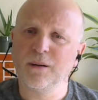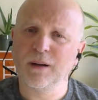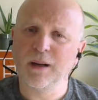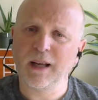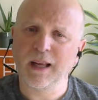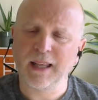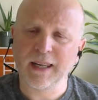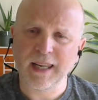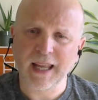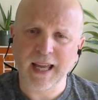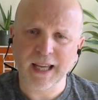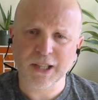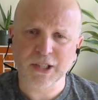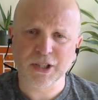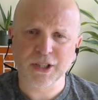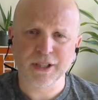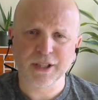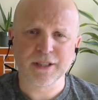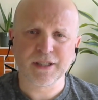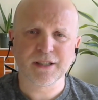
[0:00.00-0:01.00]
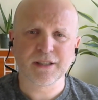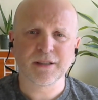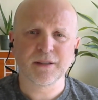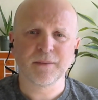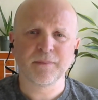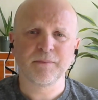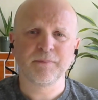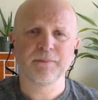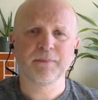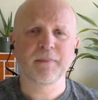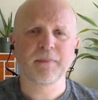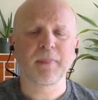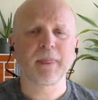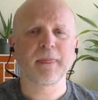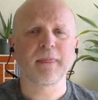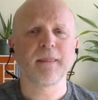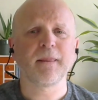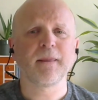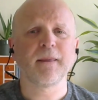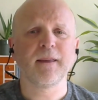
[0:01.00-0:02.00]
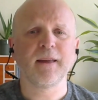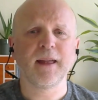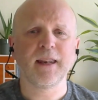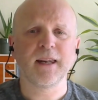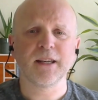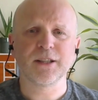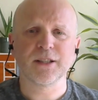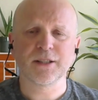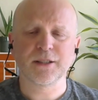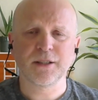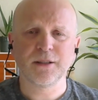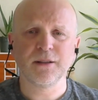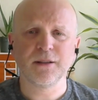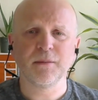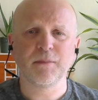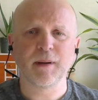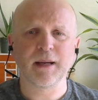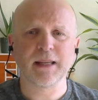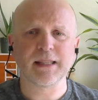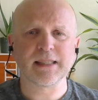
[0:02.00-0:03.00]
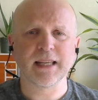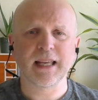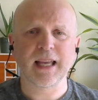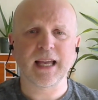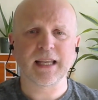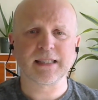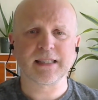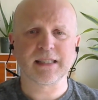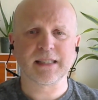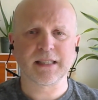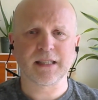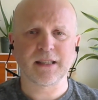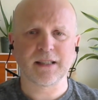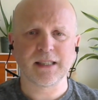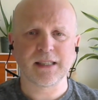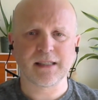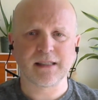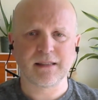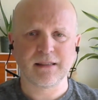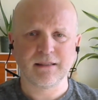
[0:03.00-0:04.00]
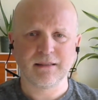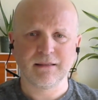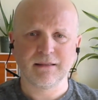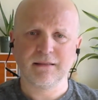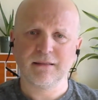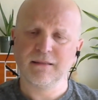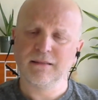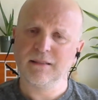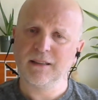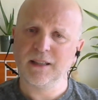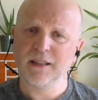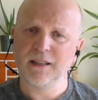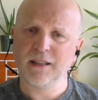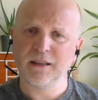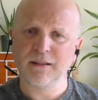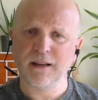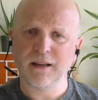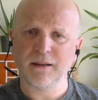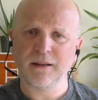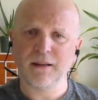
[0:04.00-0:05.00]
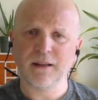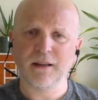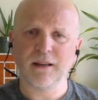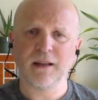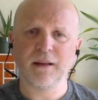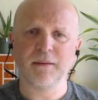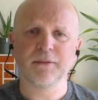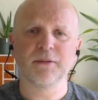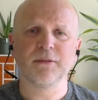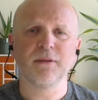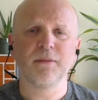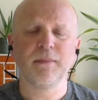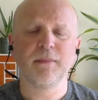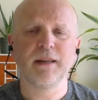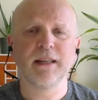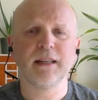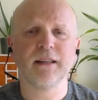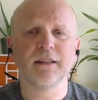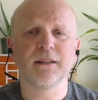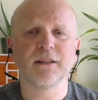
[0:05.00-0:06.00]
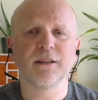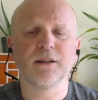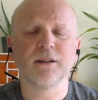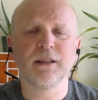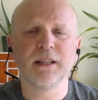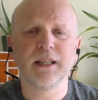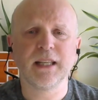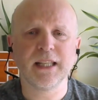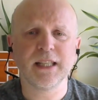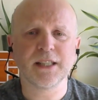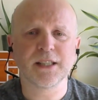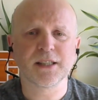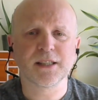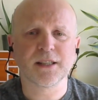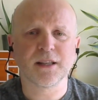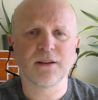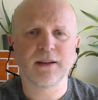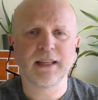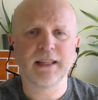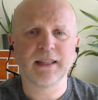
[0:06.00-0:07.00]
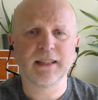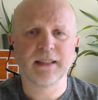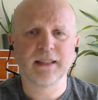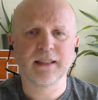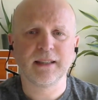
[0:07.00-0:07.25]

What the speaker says: And anxious, and I just do the basic exercise, you know, up to a minute on each side.